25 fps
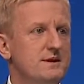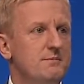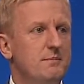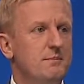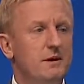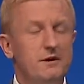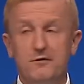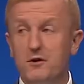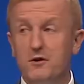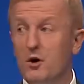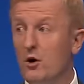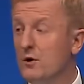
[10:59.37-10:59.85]

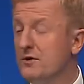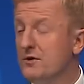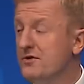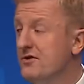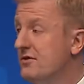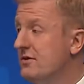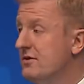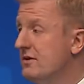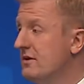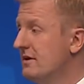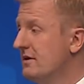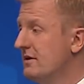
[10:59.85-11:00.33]
But of
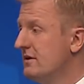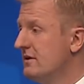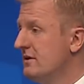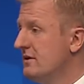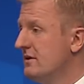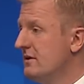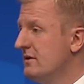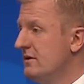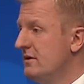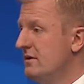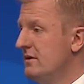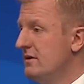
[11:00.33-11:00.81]
course,
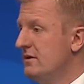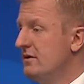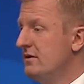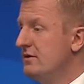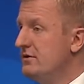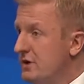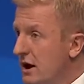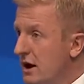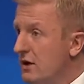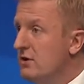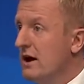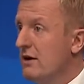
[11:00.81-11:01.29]

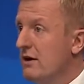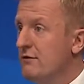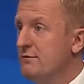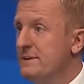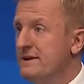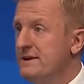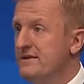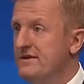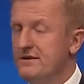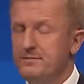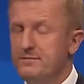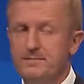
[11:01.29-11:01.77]
no
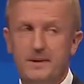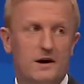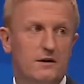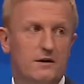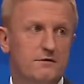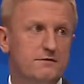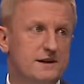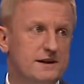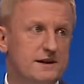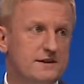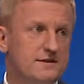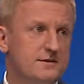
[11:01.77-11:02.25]
government is
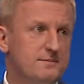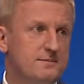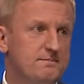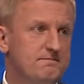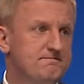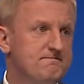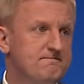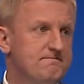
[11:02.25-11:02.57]
perfect.